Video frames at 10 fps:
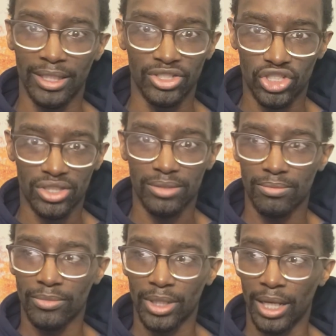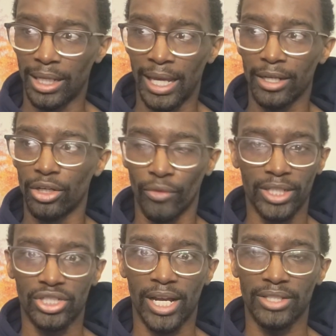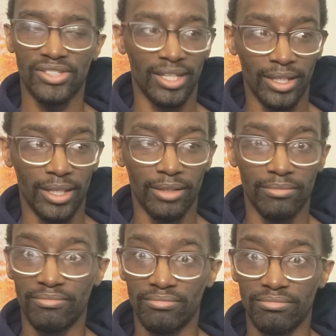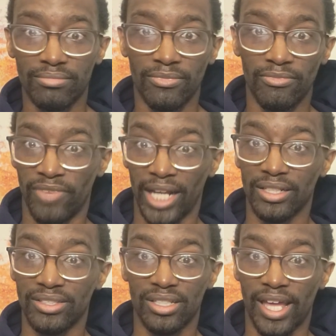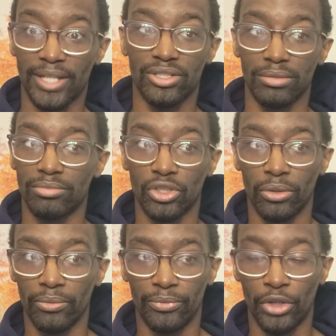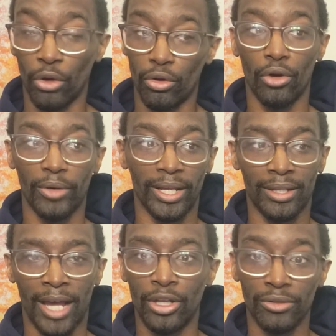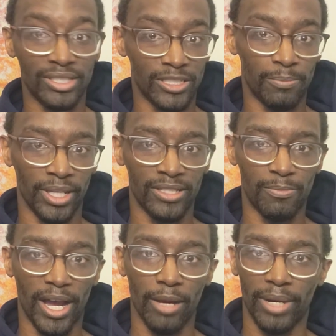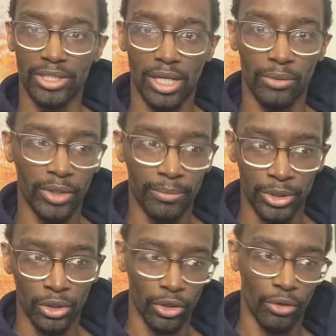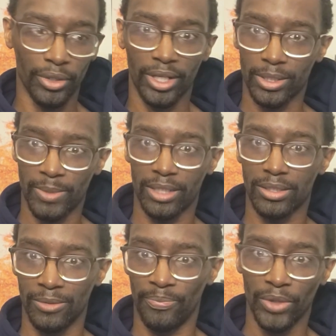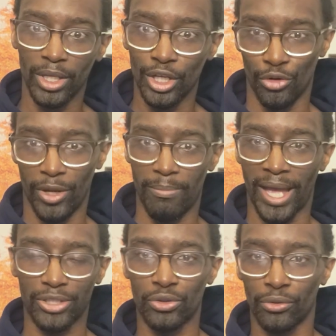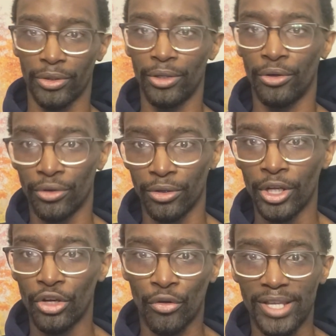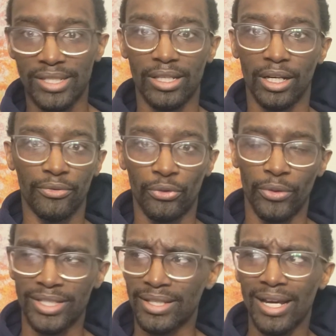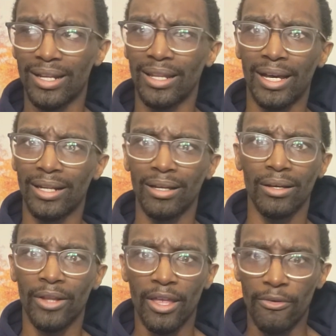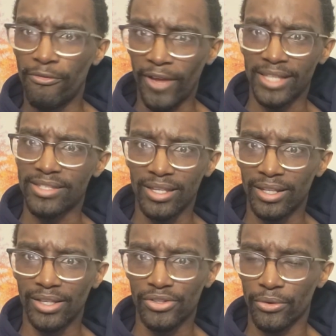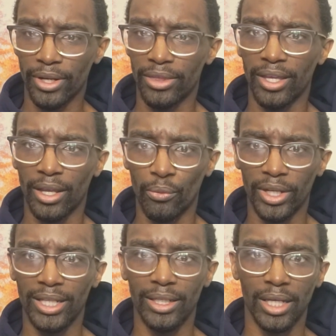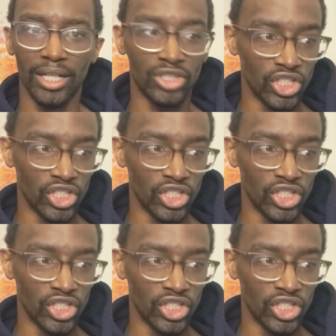It's just a lot of great shots and then violence in action. So don't go, and I know it's inspired by John Wick, but don't go in there expecting some great backstory or crazy gun fu. It's not a lot of fanciness or anything in what he does.